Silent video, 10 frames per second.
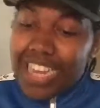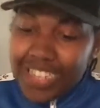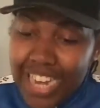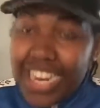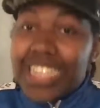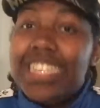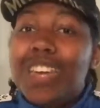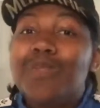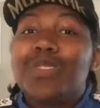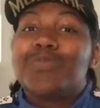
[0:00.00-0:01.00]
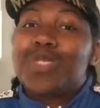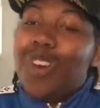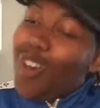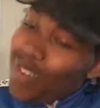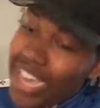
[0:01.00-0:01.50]
I try not to live with them.
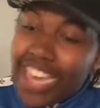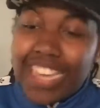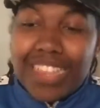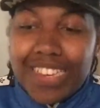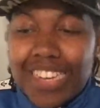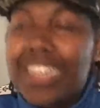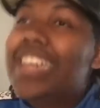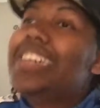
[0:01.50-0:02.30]
So, hey, look.